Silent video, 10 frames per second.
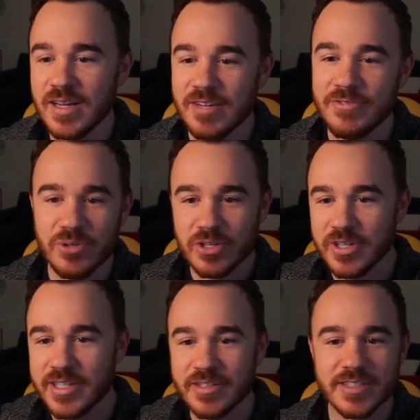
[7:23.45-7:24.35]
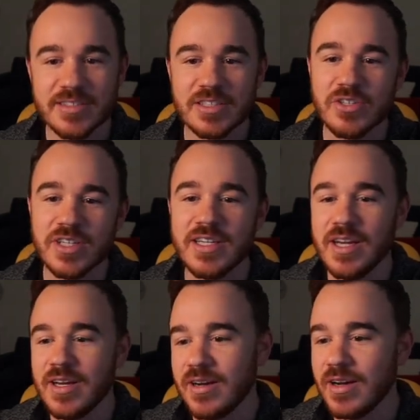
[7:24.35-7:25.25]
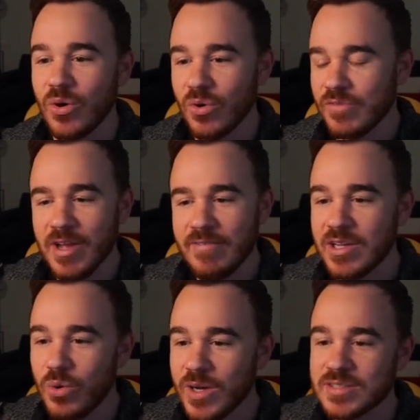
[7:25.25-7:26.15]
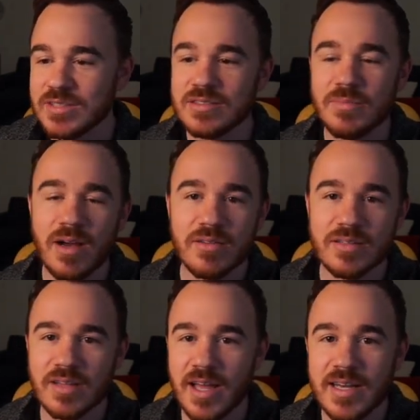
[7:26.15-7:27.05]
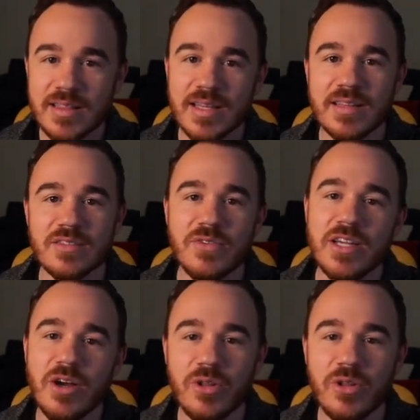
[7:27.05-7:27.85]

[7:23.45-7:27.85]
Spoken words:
If you agree or disagree, or if you have any questions about anything in this video,